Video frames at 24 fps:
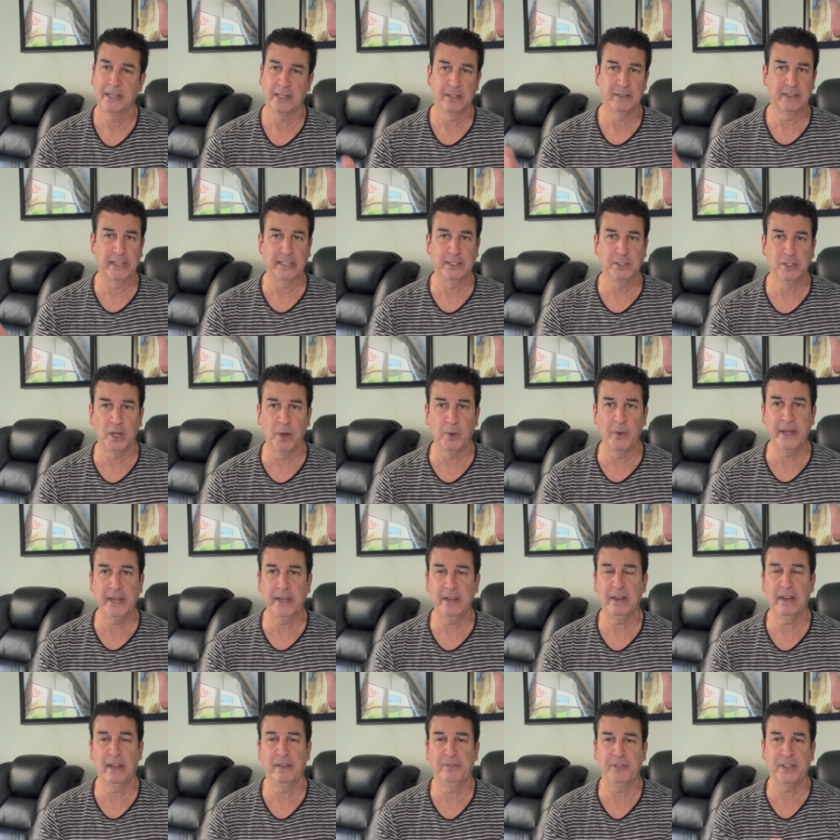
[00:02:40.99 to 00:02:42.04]
then do
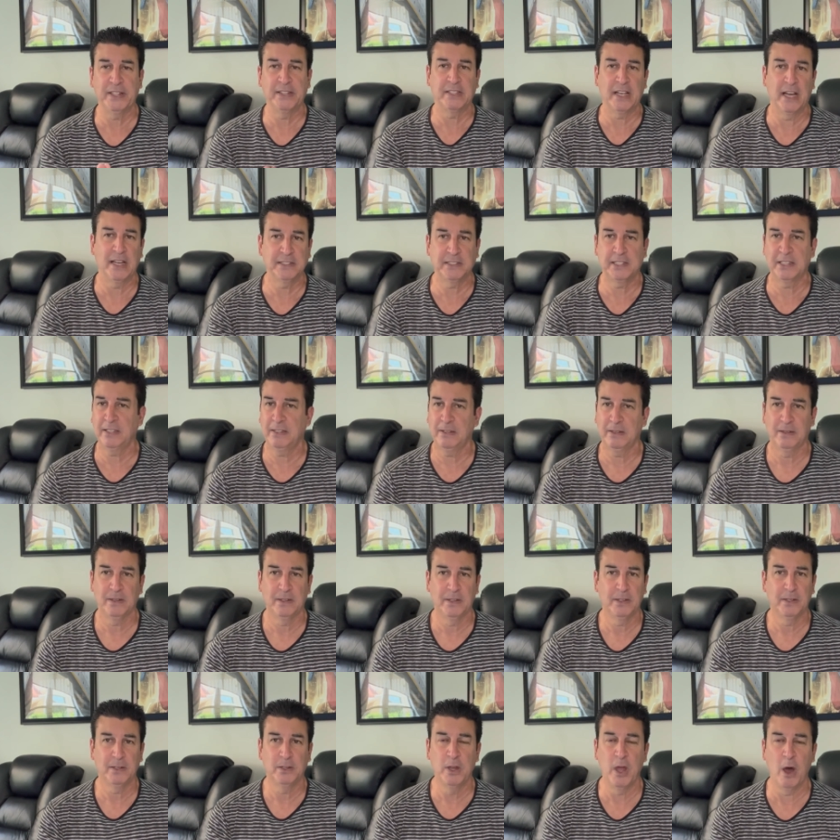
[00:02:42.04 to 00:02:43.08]
it. If it doesn't,
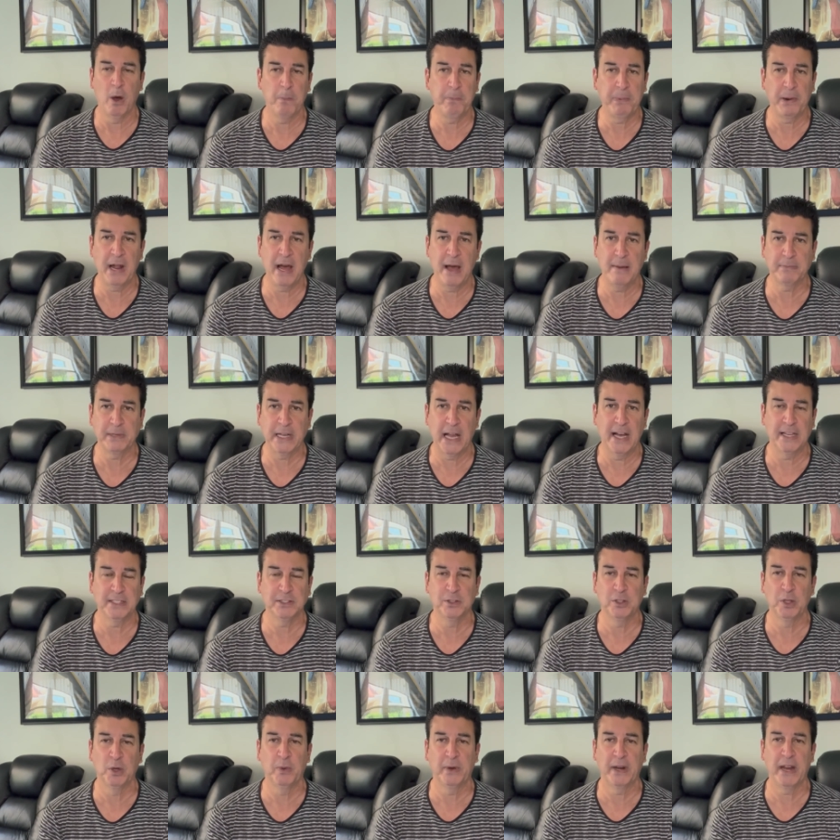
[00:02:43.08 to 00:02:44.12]
no problem, guys.
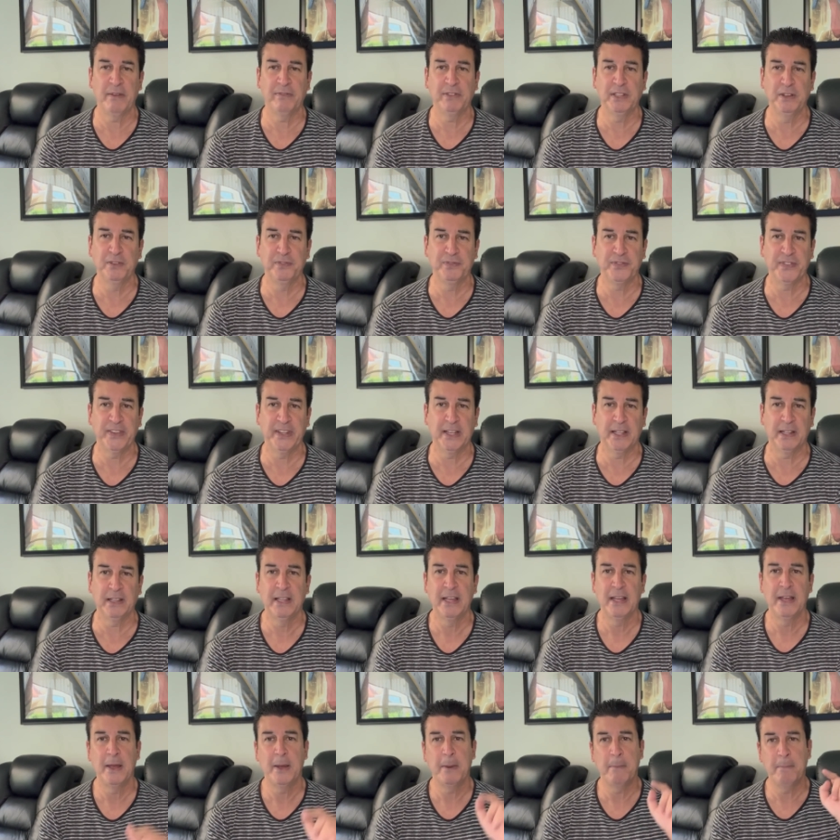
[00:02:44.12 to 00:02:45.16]
Do whatever you
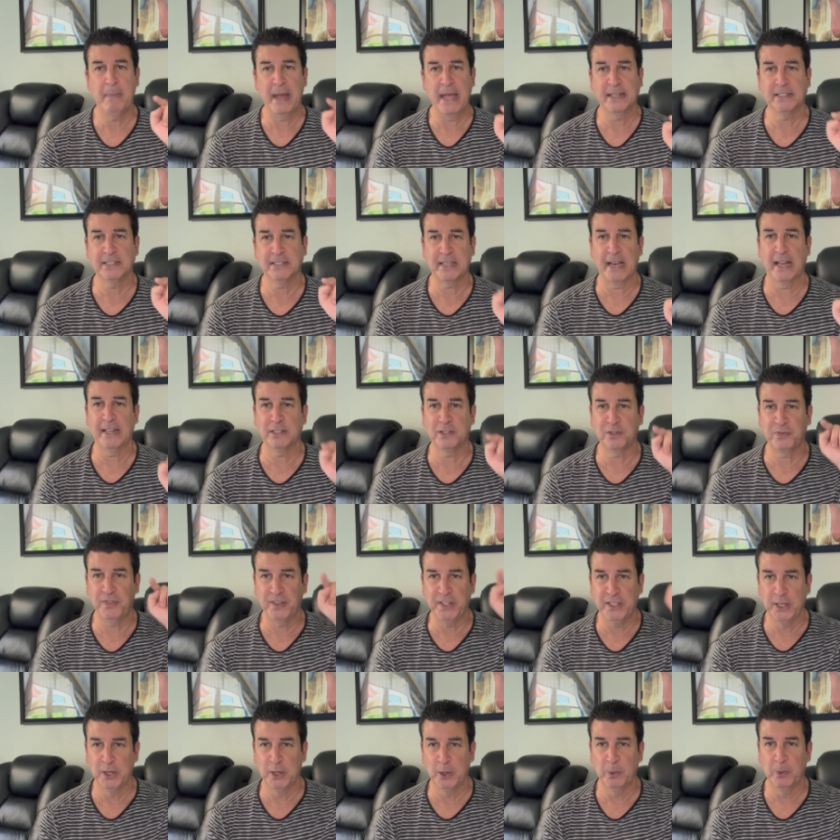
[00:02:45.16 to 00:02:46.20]
feel makes sense for
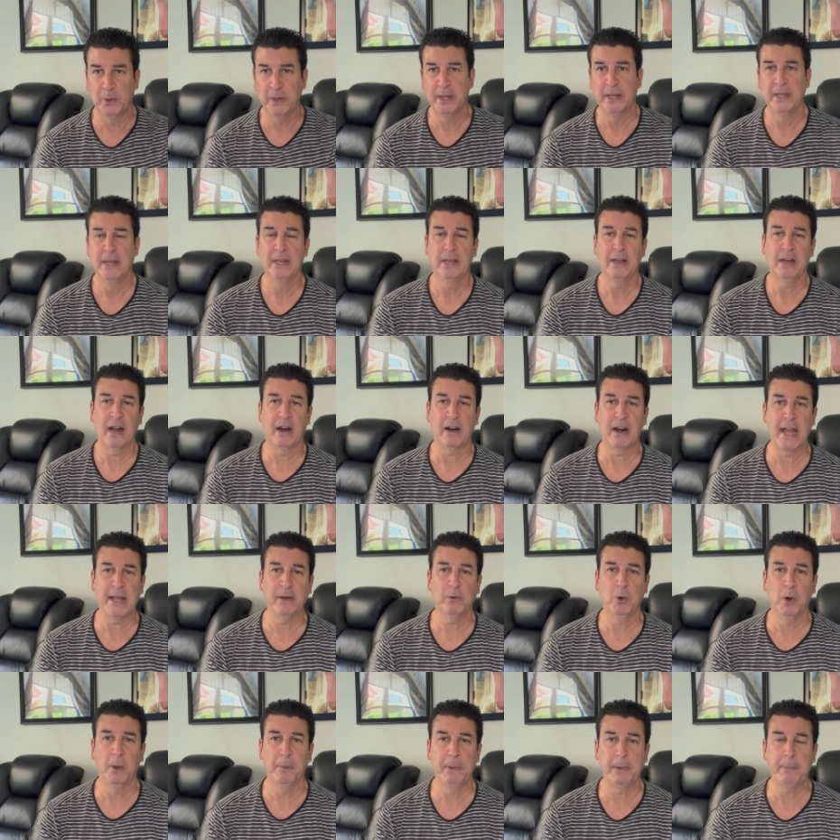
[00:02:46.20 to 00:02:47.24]
you. All
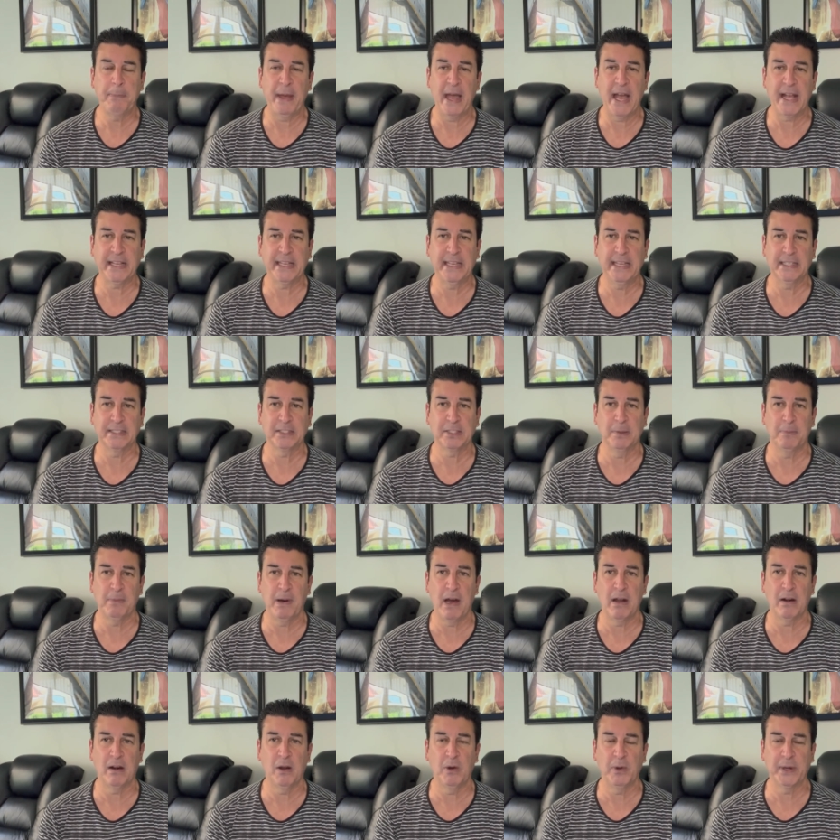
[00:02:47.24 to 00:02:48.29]
right, we'll be back here
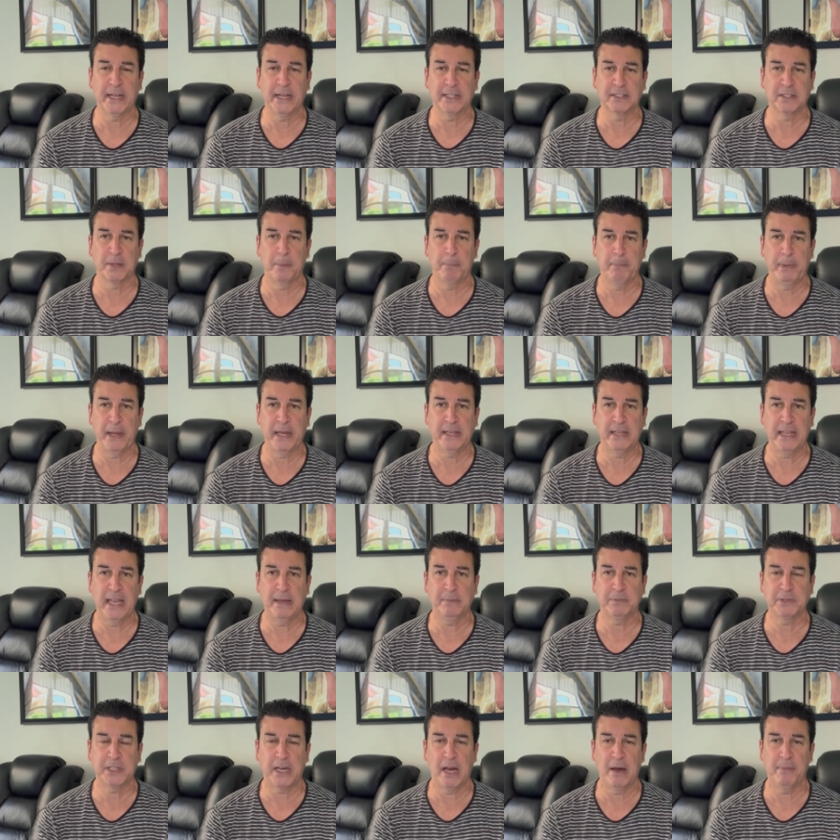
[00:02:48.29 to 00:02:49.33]
tomorrow. Got some big
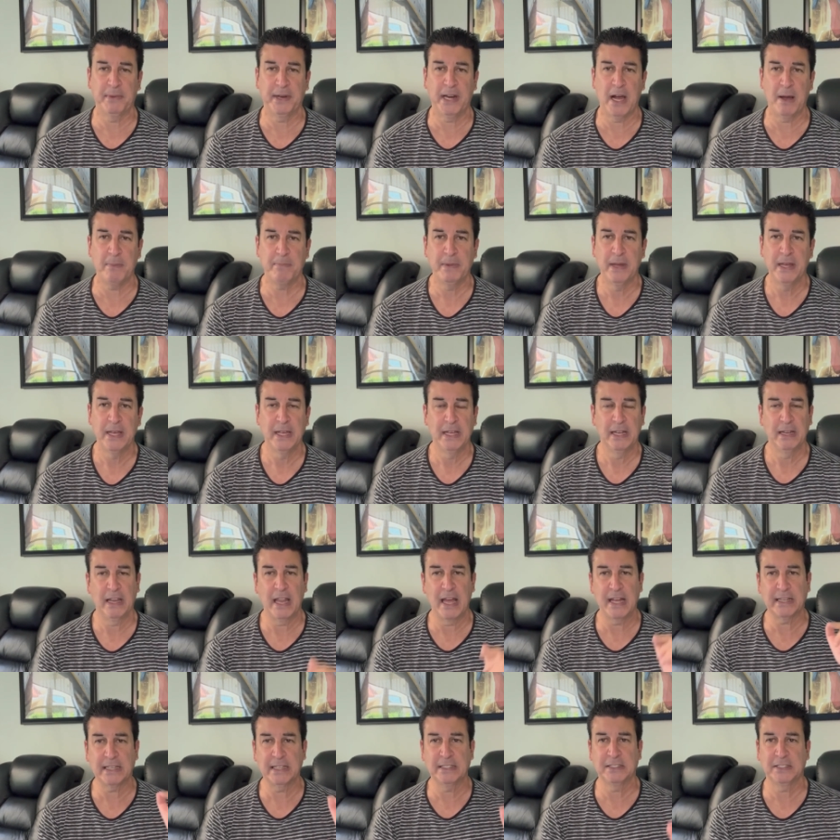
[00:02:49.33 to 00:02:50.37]
games coming up.
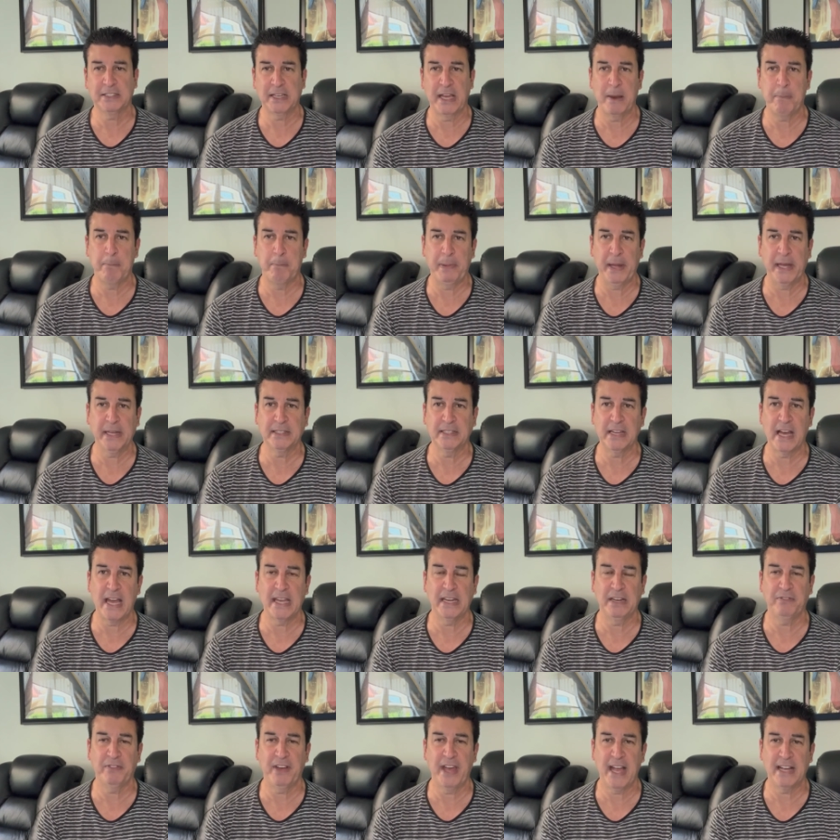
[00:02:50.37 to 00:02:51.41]
Like I said, big
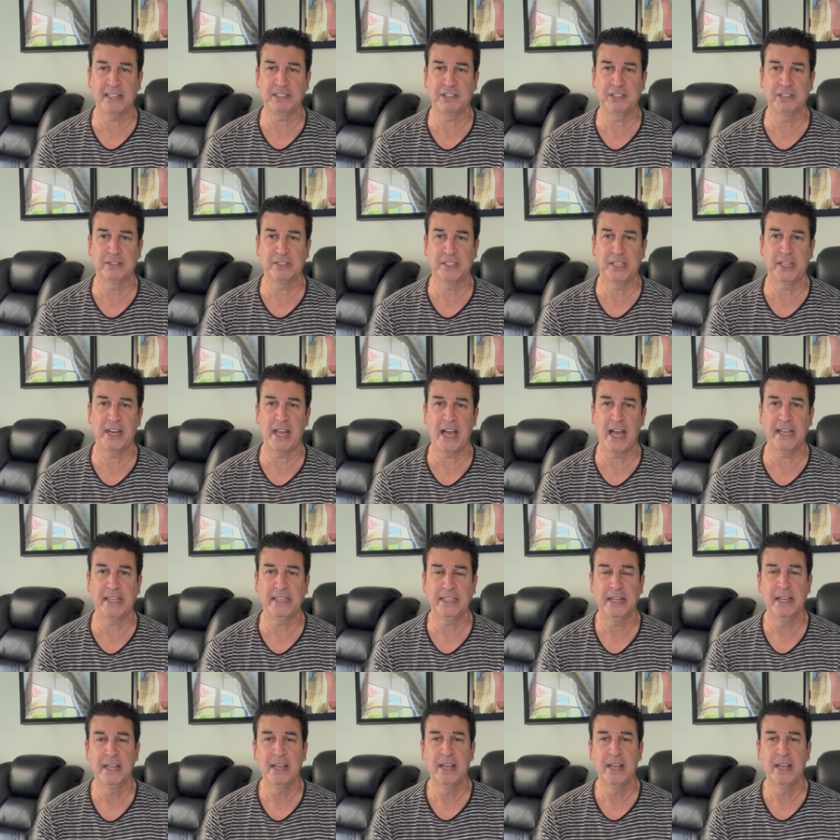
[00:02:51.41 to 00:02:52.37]
night of action tonight